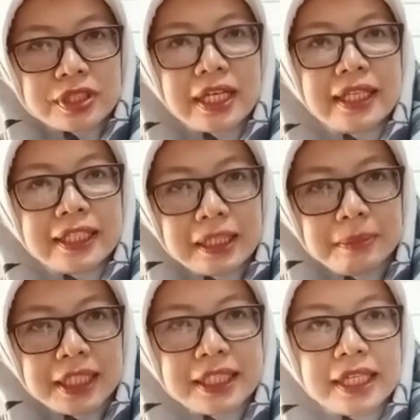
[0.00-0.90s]
a
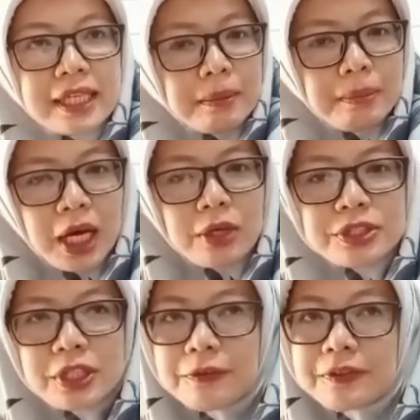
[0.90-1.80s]
limited amount
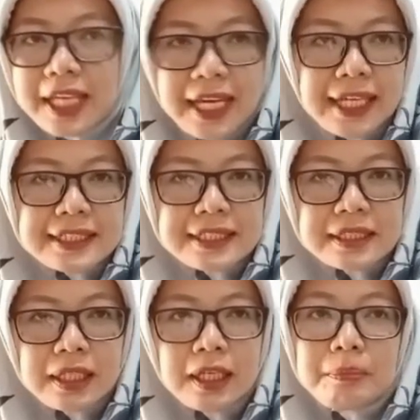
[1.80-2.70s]
of text
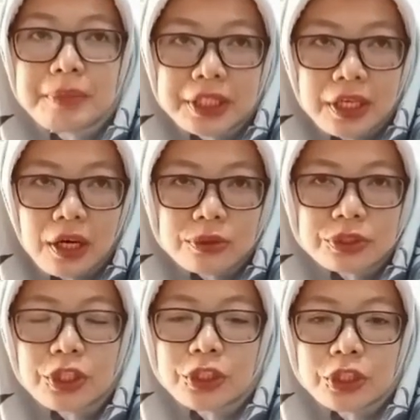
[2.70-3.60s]
because
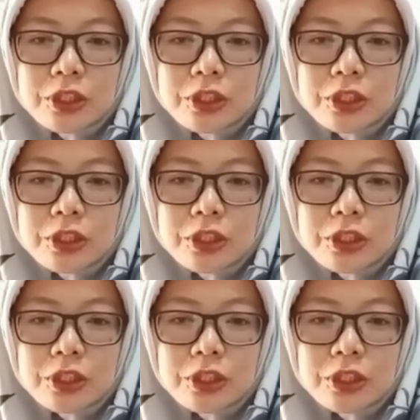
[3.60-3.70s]
too